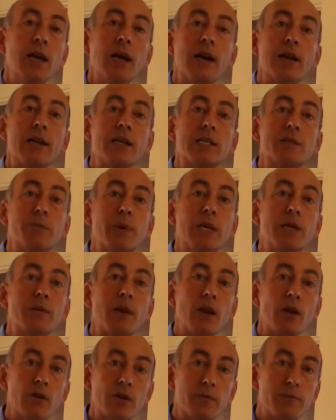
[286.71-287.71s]
And I spend
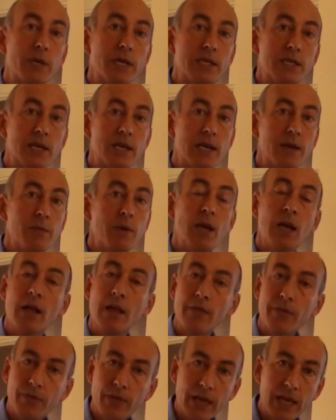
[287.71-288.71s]
a lot of my time
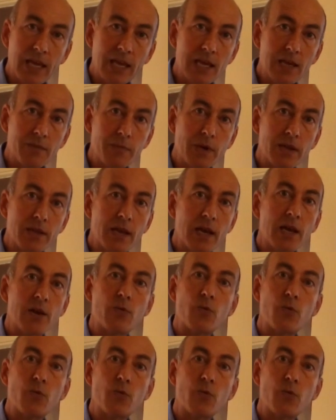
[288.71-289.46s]
thinking about that,